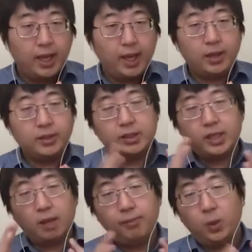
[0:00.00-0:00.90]
and this
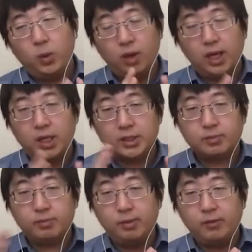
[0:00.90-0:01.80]
campaign will last
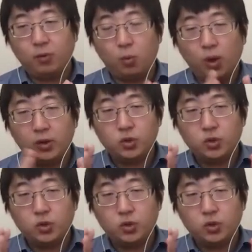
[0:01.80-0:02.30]
maybe for 1 or